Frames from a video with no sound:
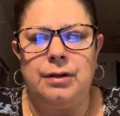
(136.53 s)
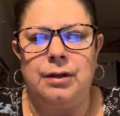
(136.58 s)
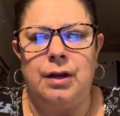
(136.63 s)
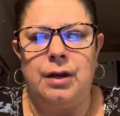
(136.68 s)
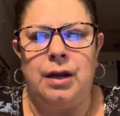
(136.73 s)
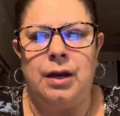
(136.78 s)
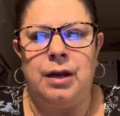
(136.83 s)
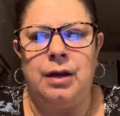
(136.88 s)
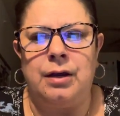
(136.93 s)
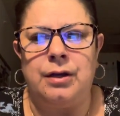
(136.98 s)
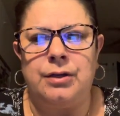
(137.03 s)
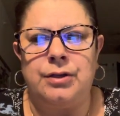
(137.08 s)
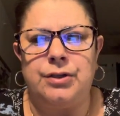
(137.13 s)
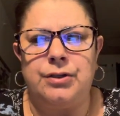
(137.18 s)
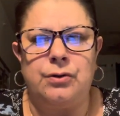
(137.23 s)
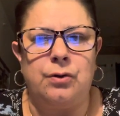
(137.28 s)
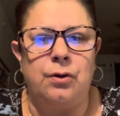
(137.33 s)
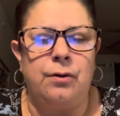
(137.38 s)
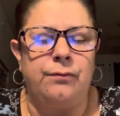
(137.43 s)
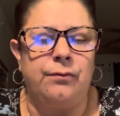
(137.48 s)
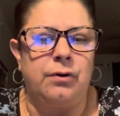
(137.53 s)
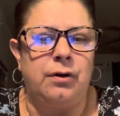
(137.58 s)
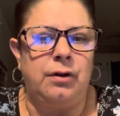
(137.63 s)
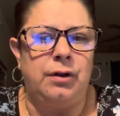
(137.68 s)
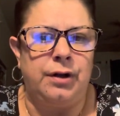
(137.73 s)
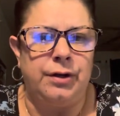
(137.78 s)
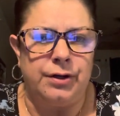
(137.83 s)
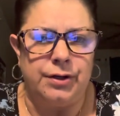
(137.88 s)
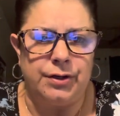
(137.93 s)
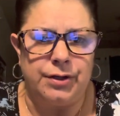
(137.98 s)
and just
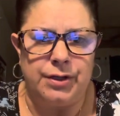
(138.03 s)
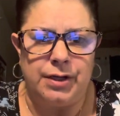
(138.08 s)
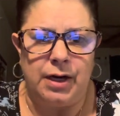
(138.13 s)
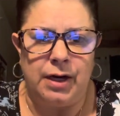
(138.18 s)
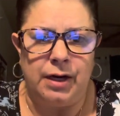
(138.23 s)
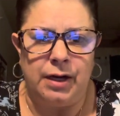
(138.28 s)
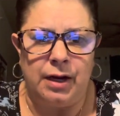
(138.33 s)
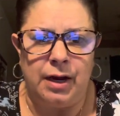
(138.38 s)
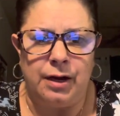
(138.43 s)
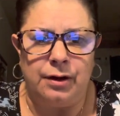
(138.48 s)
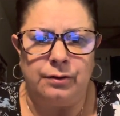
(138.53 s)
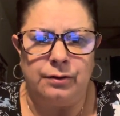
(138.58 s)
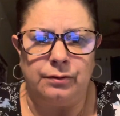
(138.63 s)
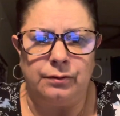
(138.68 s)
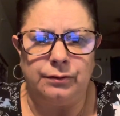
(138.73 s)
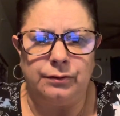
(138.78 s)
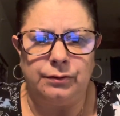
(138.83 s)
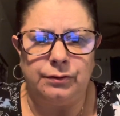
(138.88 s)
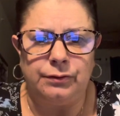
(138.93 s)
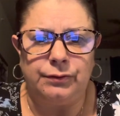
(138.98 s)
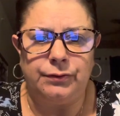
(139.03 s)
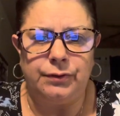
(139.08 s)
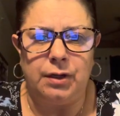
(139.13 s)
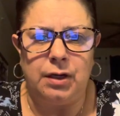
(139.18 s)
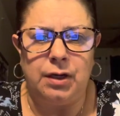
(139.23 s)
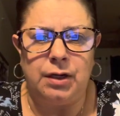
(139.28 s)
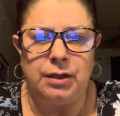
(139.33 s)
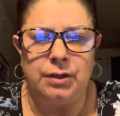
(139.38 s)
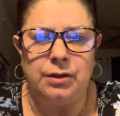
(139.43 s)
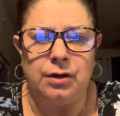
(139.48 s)
overall understanding how
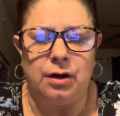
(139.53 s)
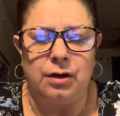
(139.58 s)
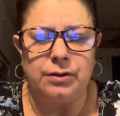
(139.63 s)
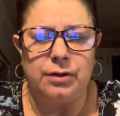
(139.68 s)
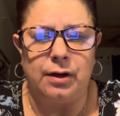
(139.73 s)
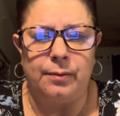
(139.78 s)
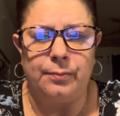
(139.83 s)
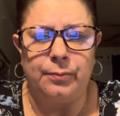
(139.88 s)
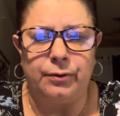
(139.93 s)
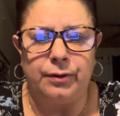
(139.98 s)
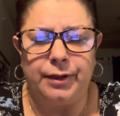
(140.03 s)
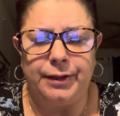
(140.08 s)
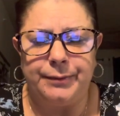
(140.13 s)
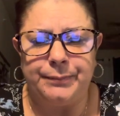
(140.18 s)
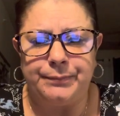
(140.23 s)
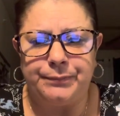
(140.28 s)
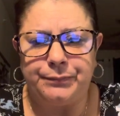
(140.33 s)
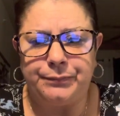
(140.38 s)
dogs operate.